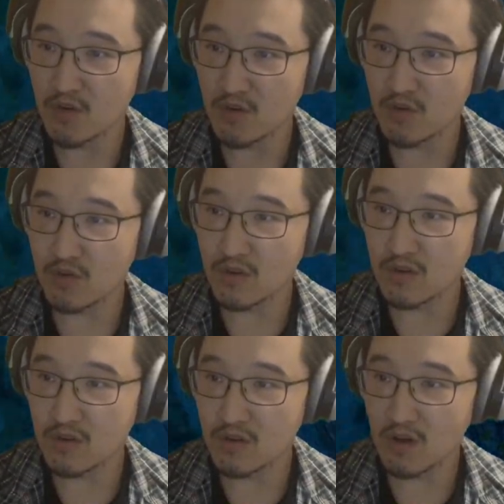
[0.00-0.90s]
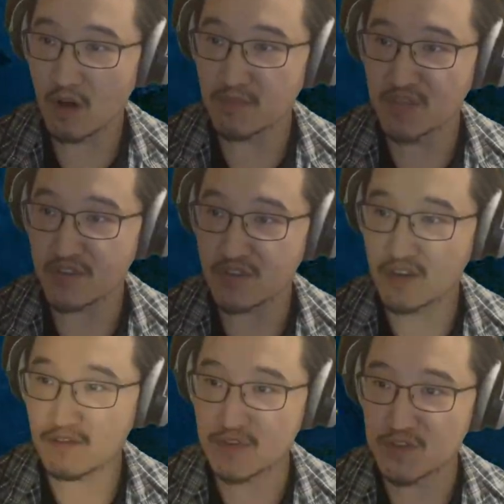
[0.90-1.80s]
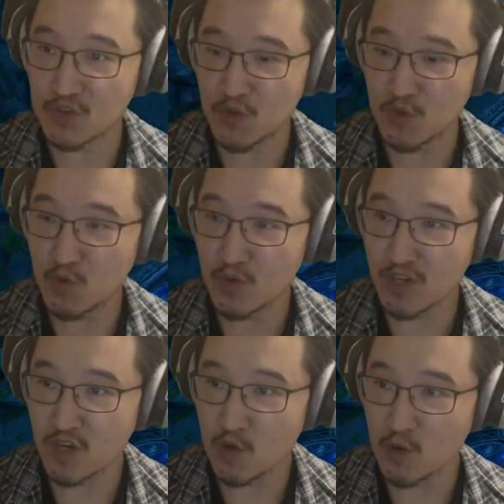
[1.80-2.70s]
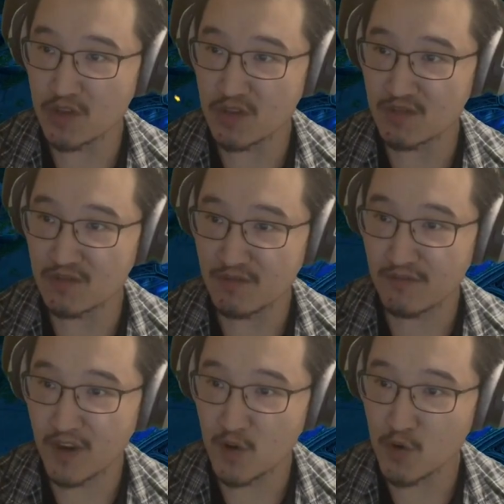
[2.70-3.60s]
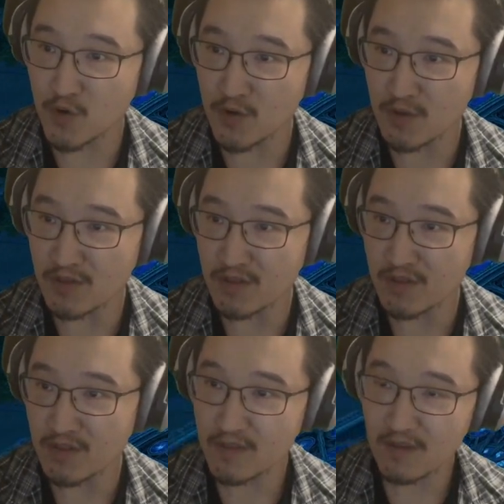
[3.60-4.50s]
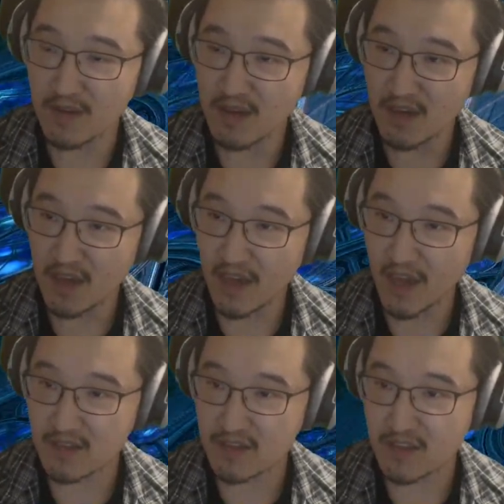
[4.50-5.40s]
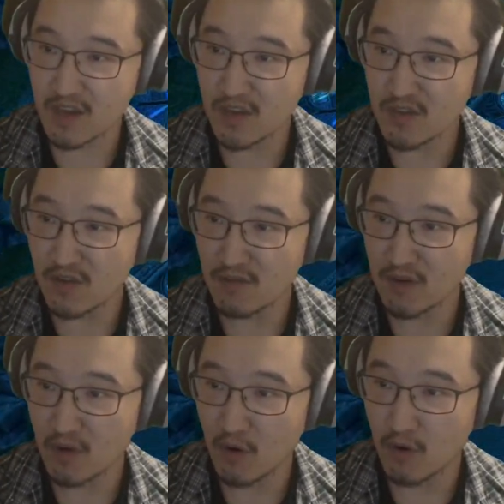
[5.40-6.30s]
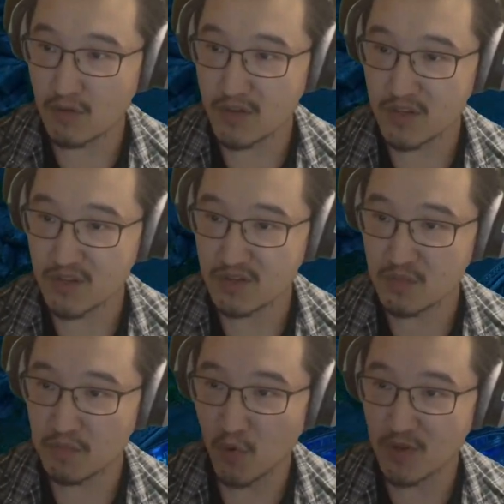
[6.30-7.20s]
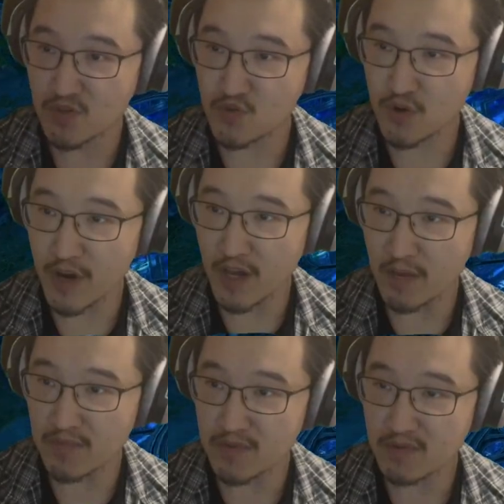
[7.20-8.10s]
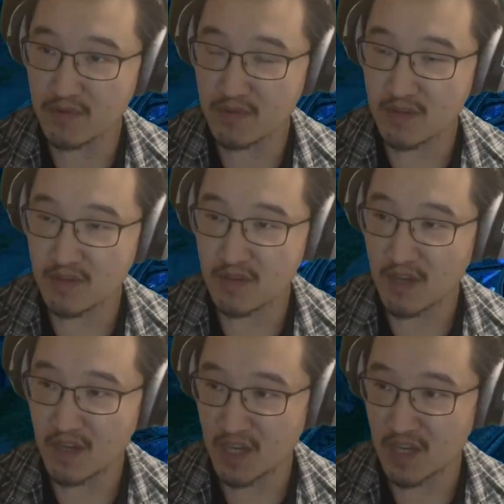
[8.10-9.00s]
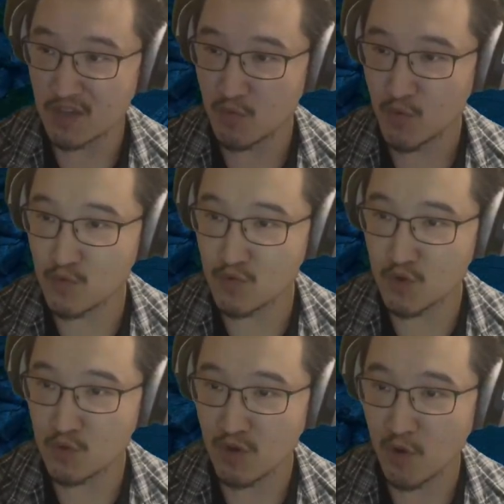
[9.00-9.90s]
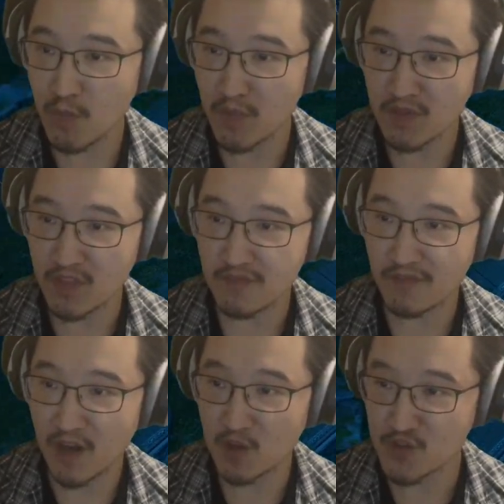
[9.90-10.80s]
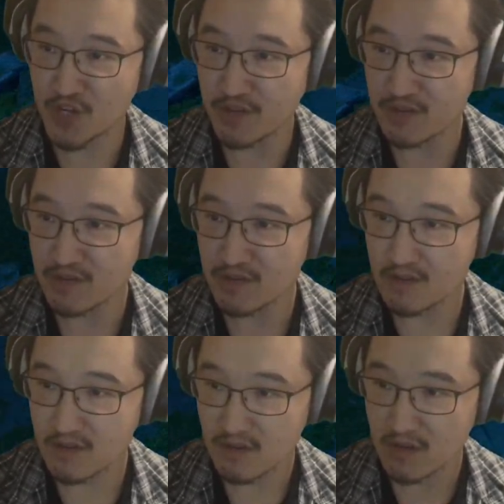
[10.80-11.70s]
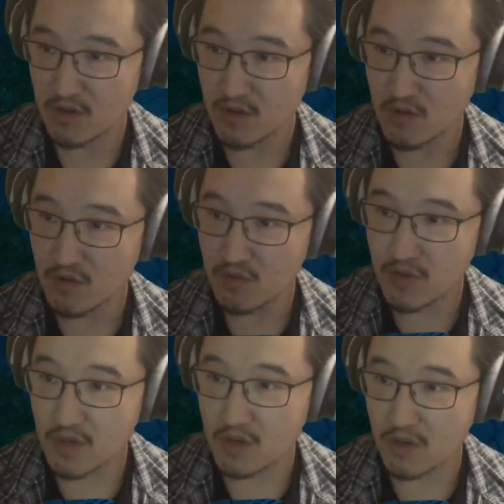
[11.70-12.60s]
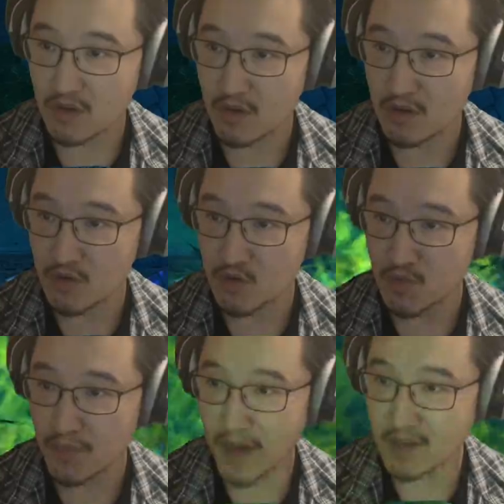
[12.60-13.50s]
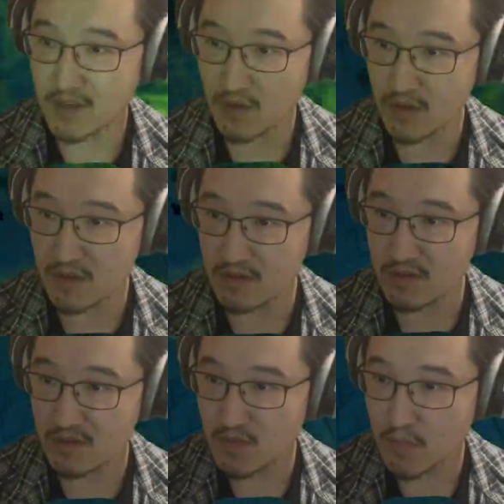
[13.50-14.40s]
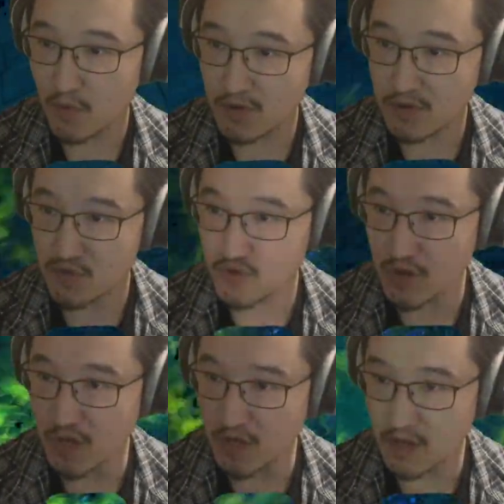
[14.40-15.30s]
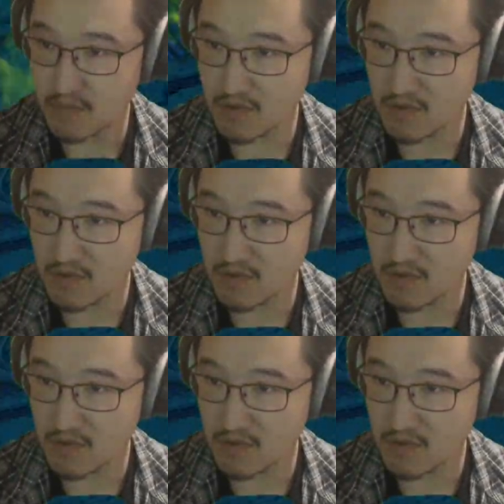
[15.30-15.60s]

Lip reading: Your objective is to kill this veteran at the end of all these poison traps. Get the runestone to open the final chest. We're gonna zoom past all these poison traps.